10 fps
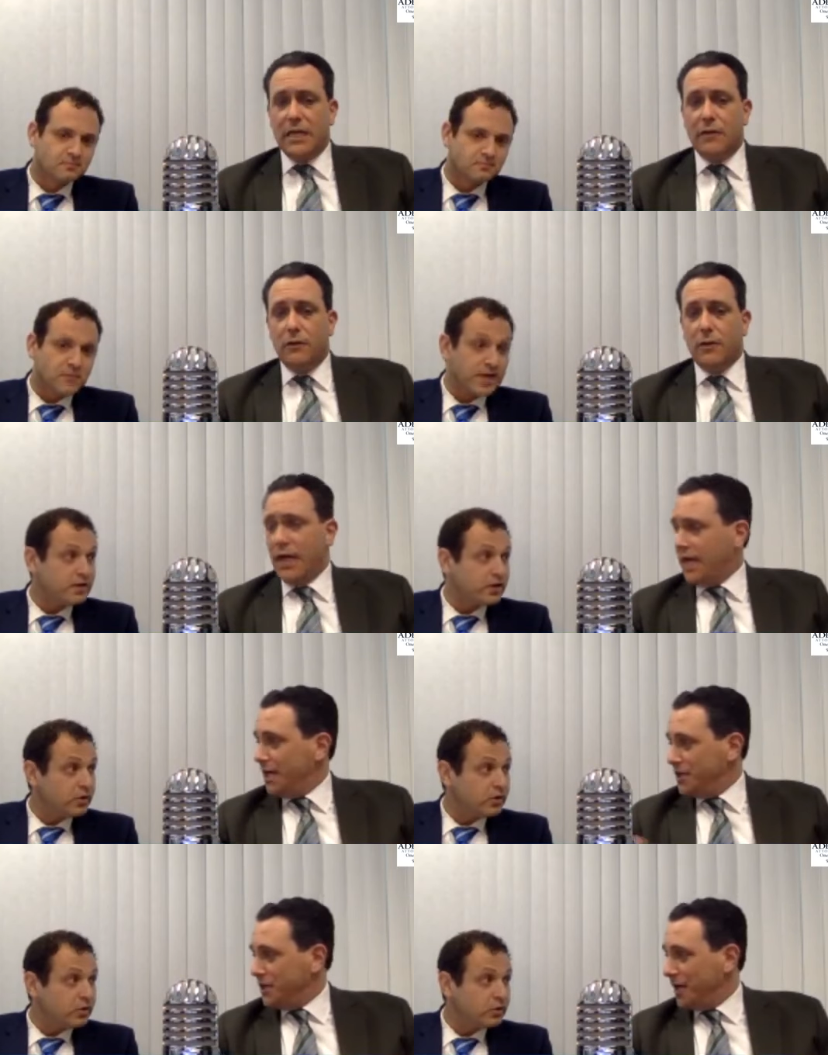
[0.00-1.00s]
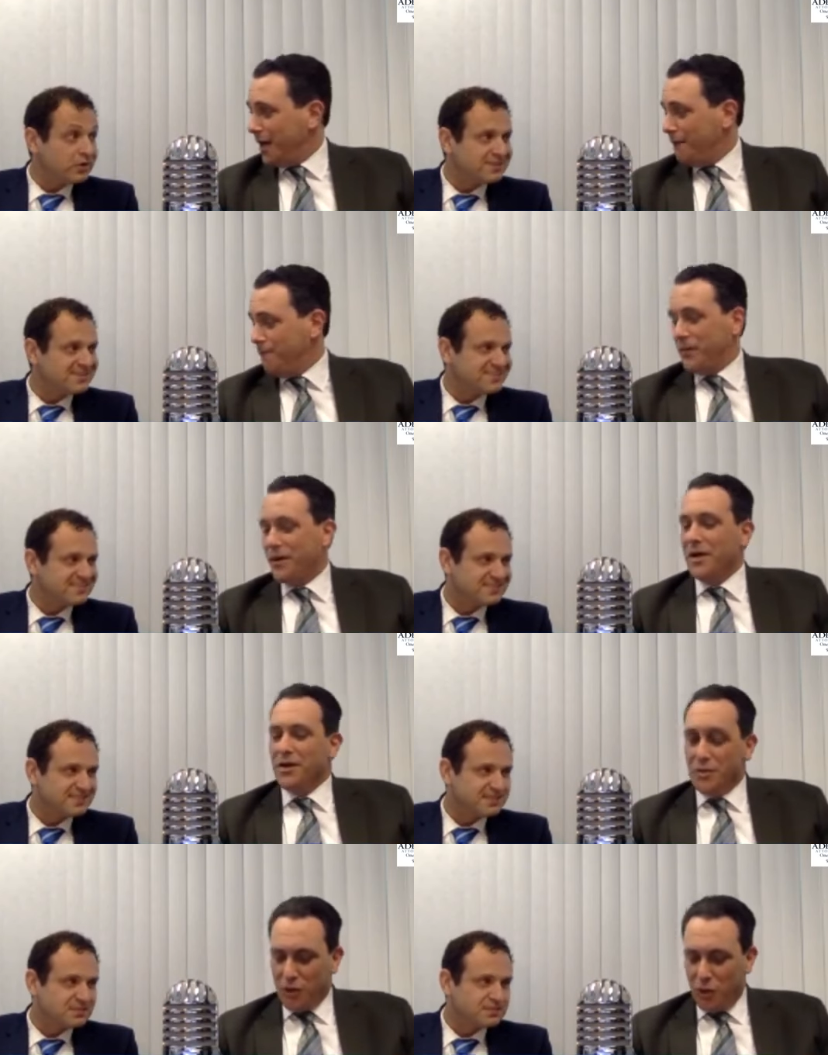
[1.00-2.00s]
Speaker 1: Neil. Thank and, you. Um,
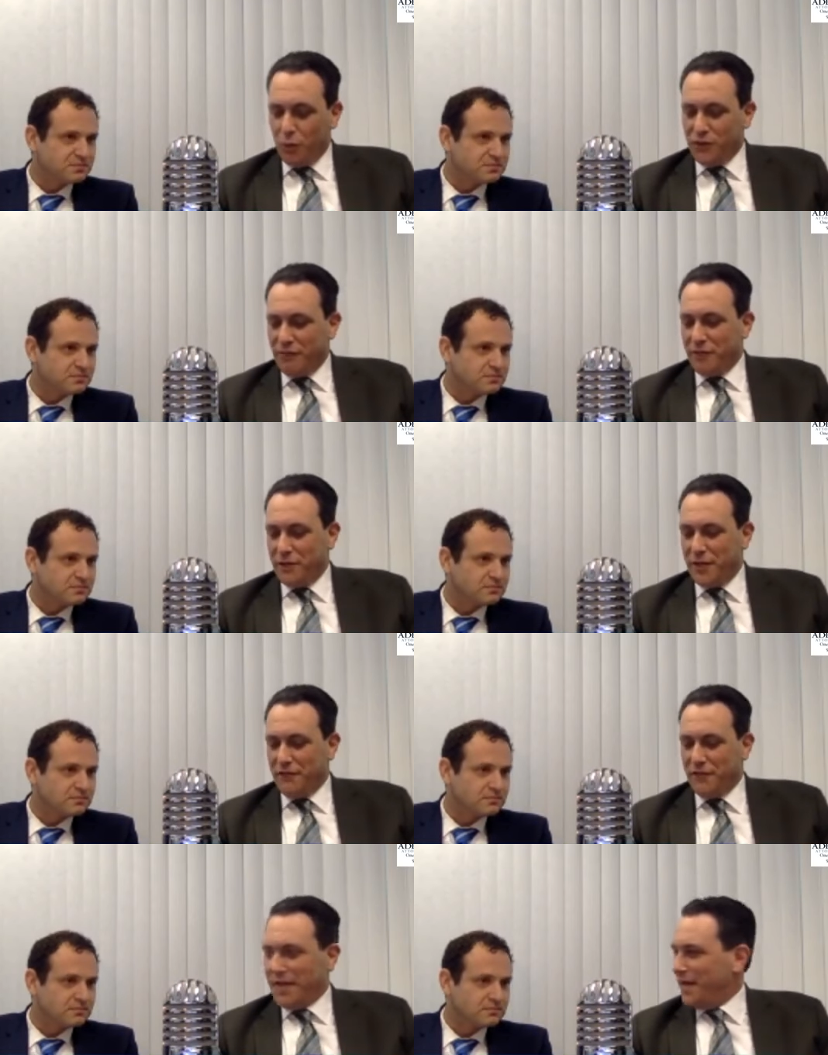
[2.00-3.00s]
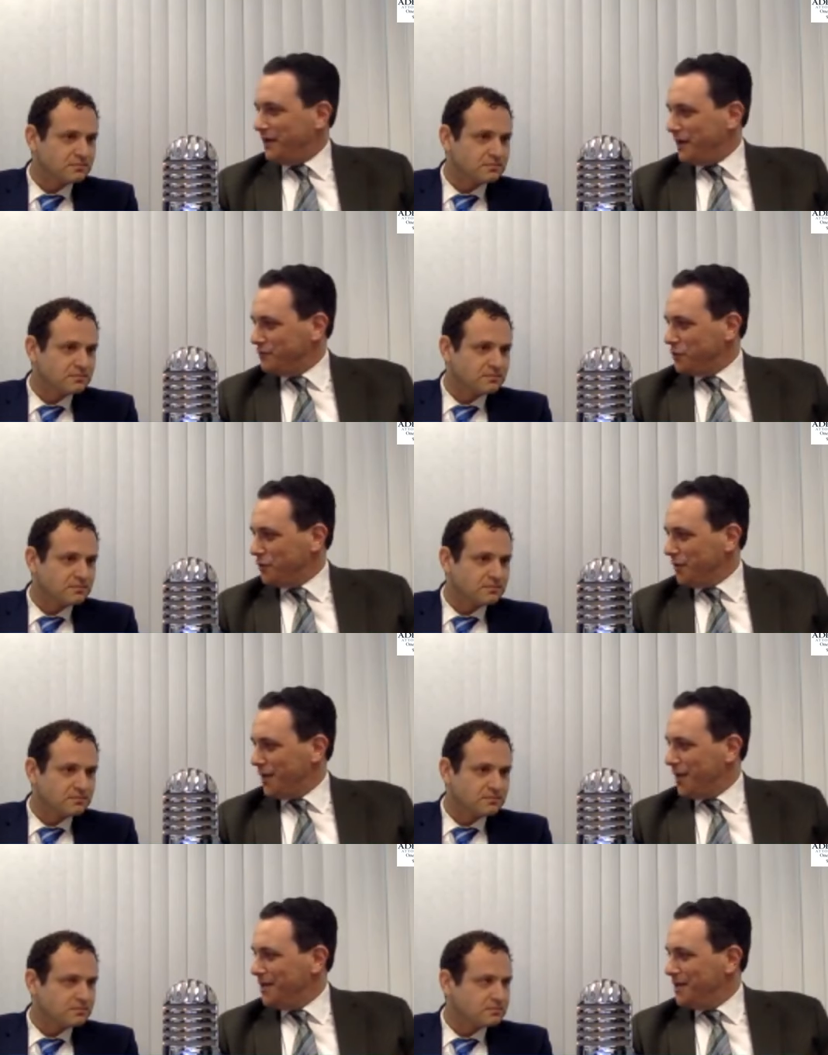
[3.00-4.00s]
you know, we'll definitely have to hang out after.
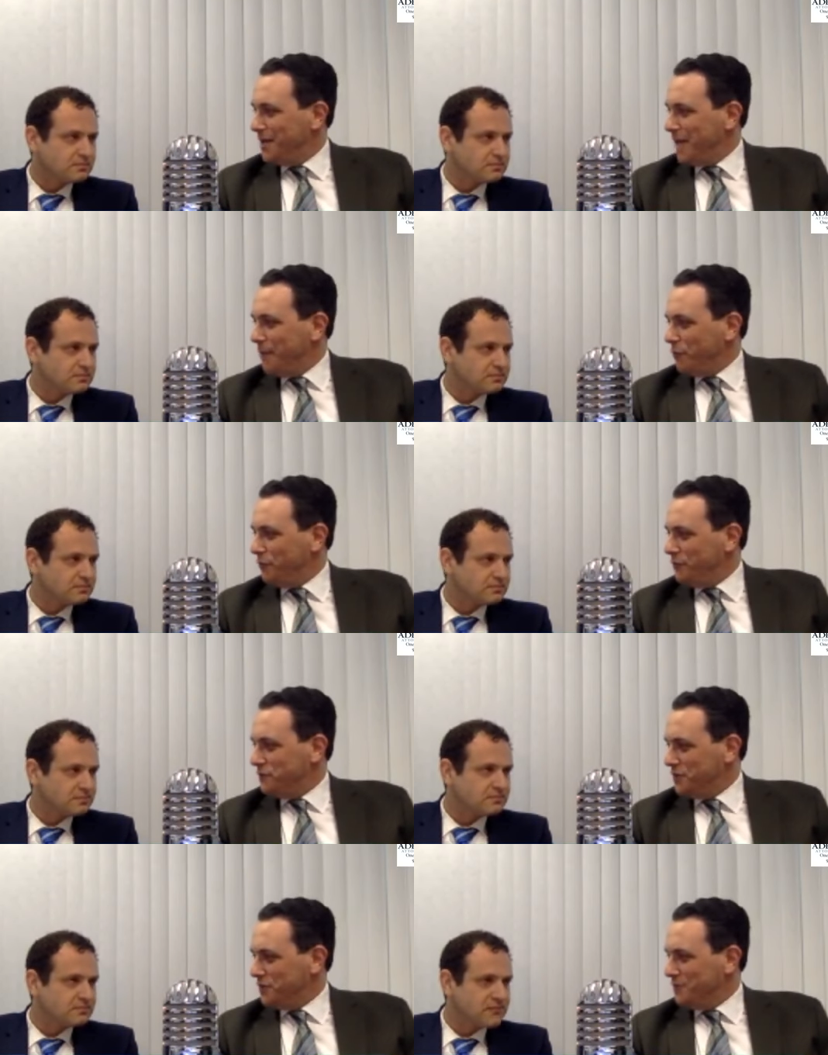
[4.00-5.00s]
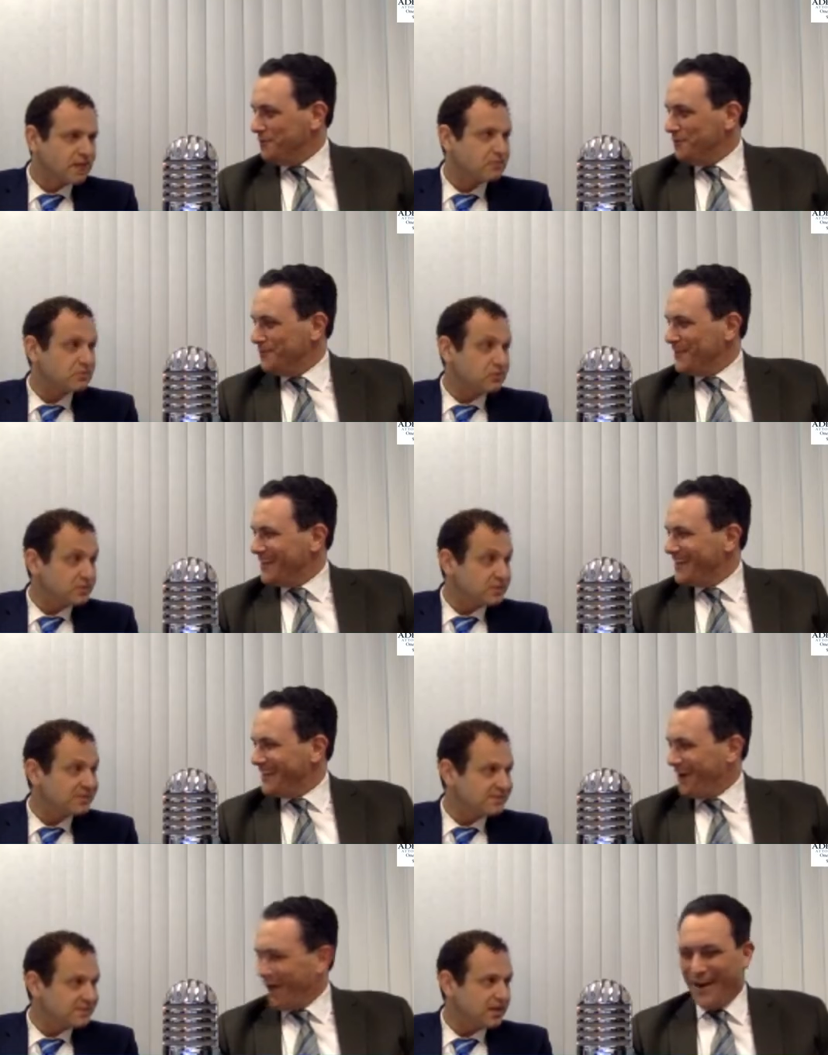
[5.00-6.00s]
Uh, April 15th. Absolutely.
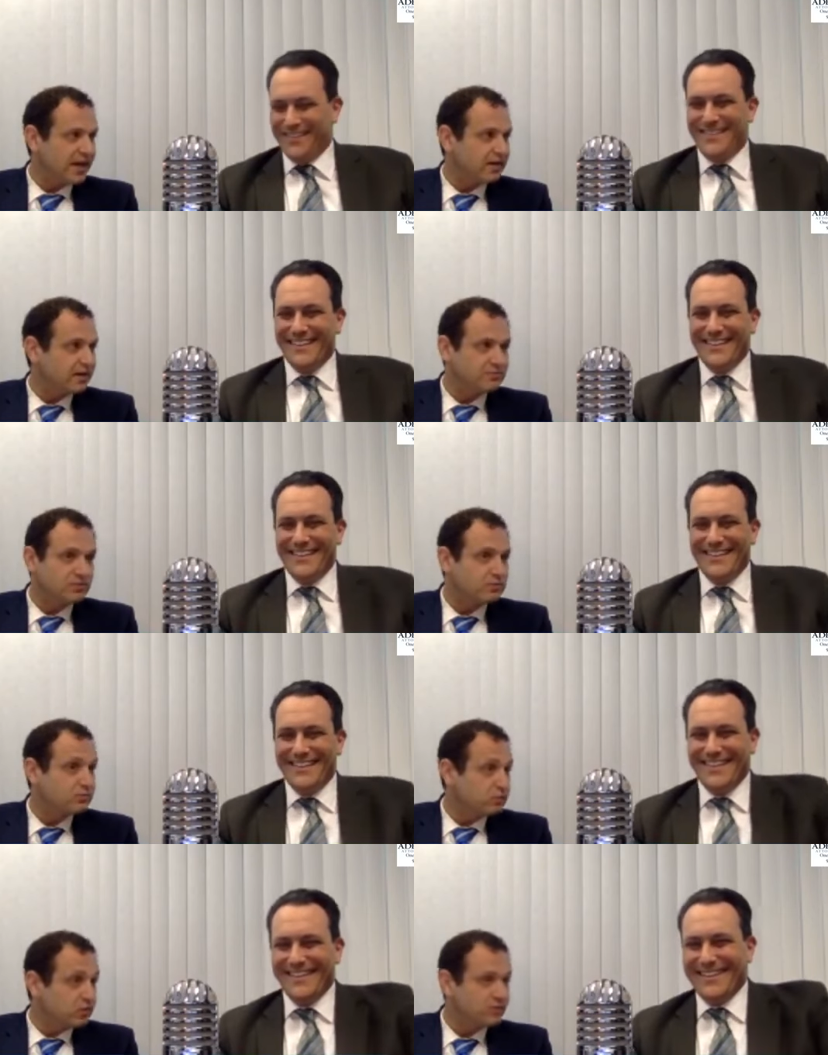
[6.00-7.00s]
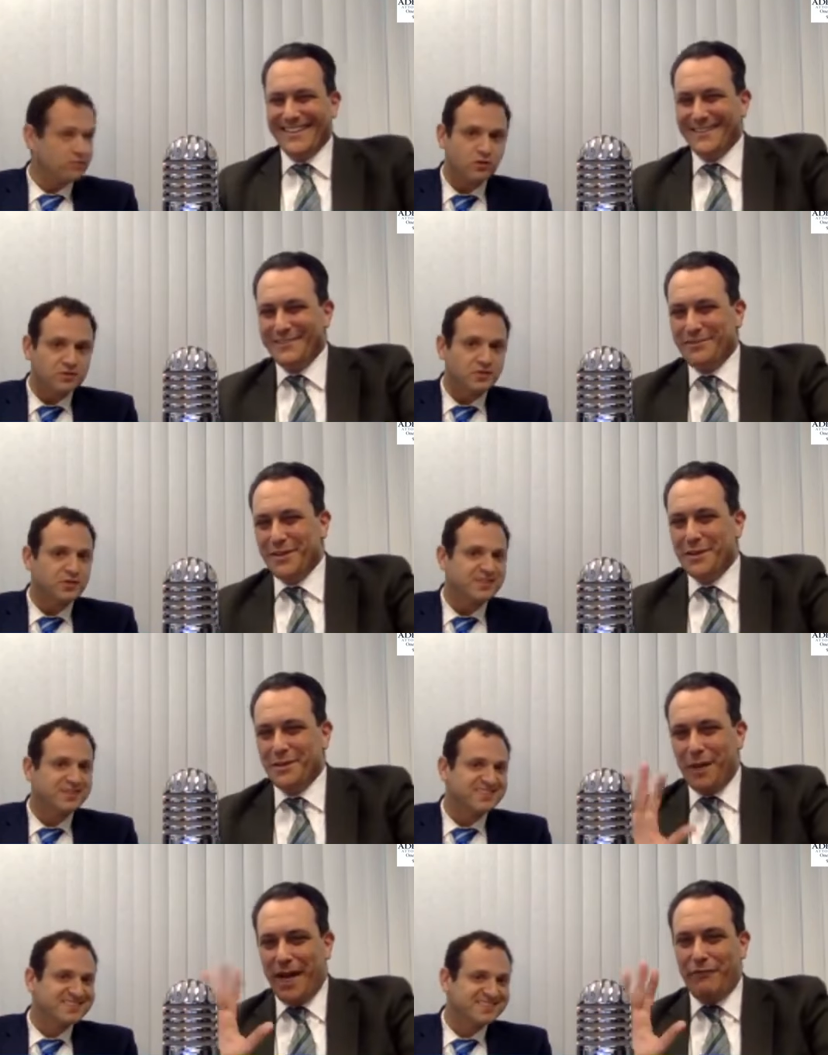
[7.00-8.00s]
Speaker 2: All right. Yeah, I'm looking forward to
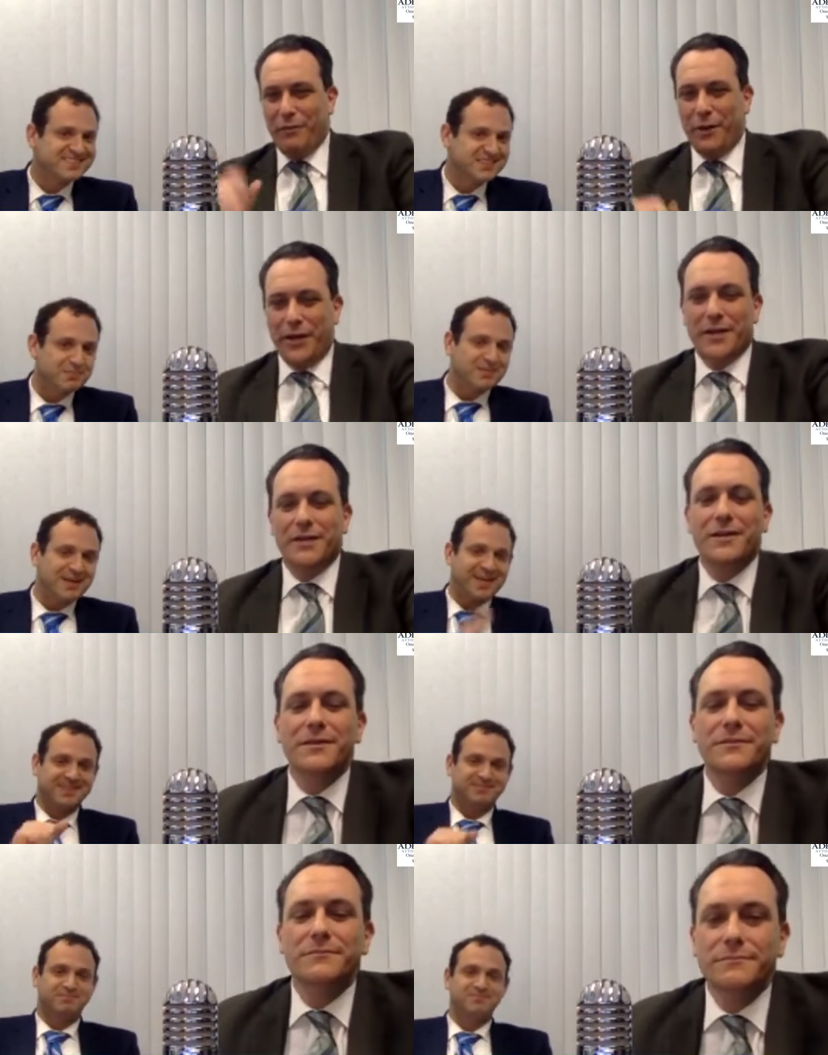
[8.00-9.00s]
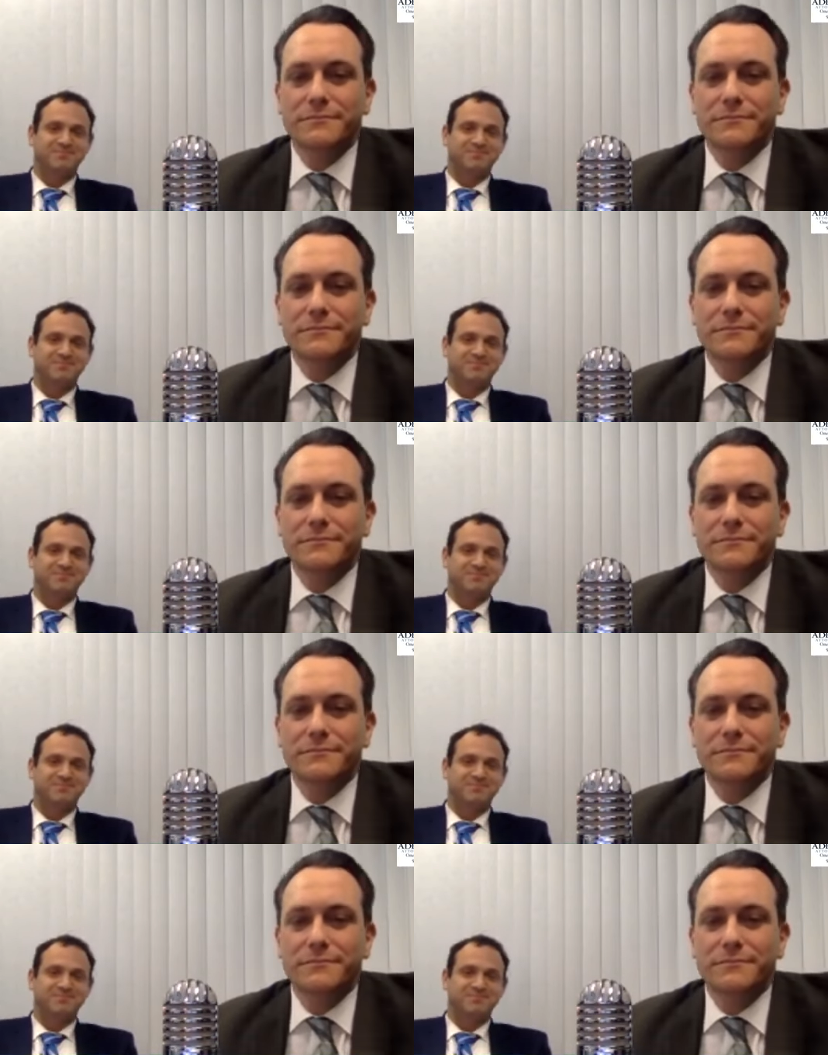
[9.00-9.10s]
Speaker 1: it. Bye, everybody. Bye bye.